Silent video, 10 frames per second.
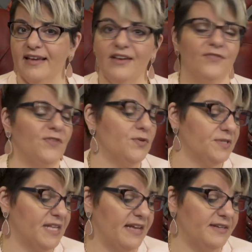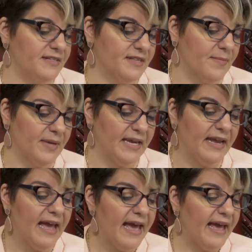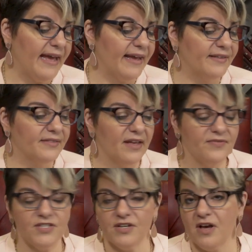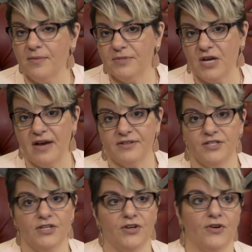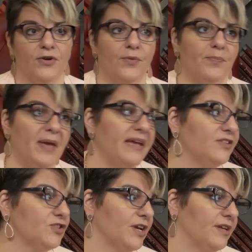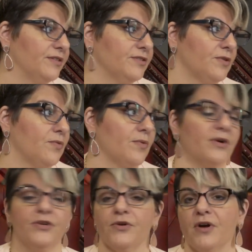If you said to somebody, hey, I'd love to come talk to your patients or your